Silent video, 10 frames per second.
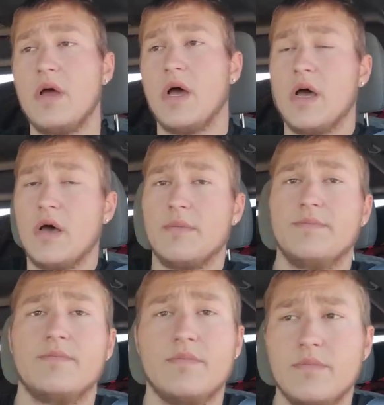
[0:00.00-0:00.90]

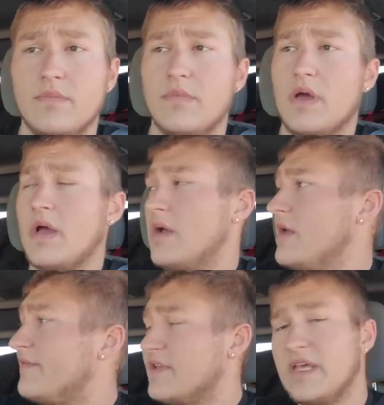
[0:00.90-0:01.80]
um,
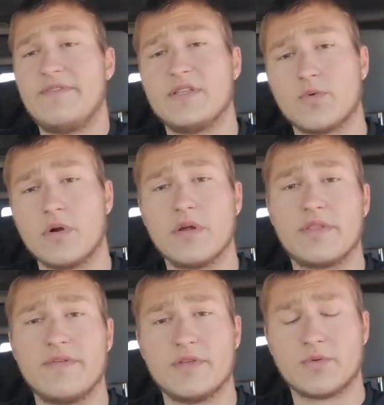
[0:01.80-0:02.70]
if it, if it's
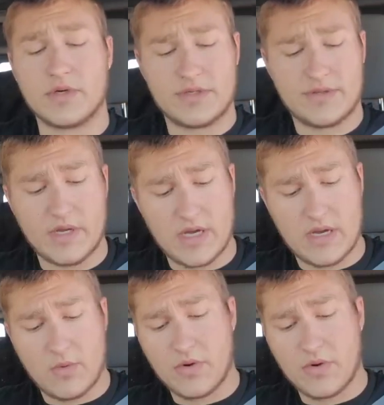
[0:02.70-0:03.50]
worth if it's worth uh,